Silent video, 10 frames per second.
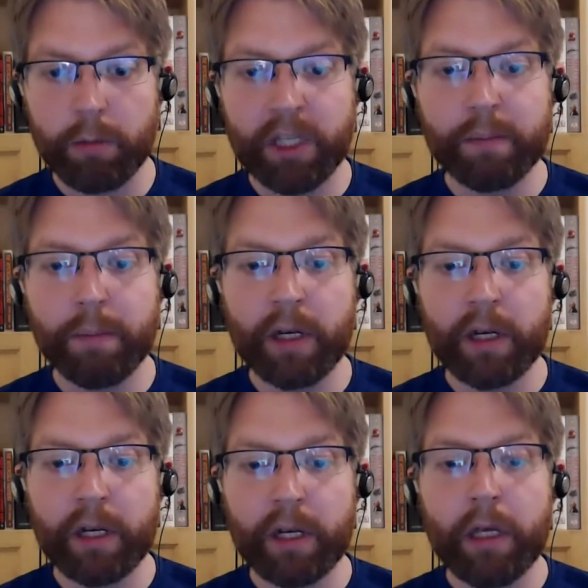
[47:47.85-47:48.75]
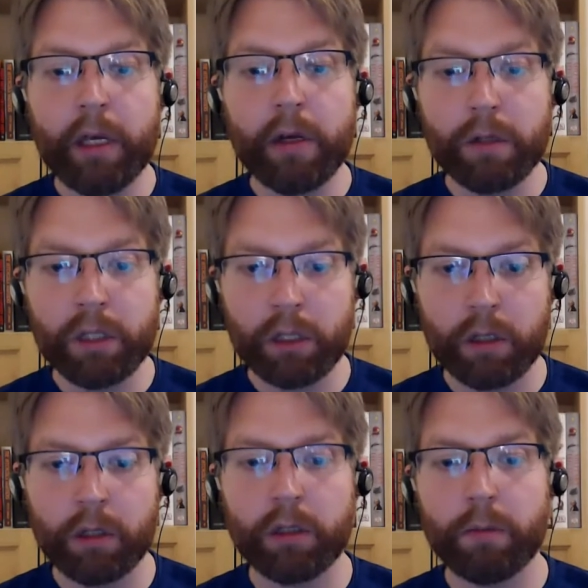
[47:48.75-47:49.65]
he spent years in
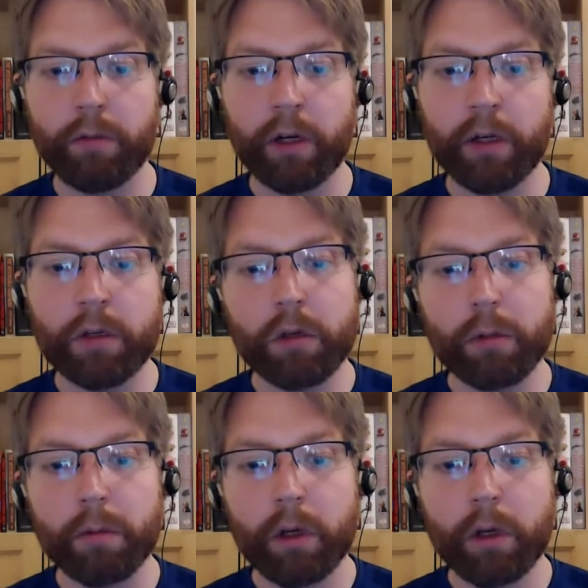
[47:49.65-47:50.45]
this apprenticeship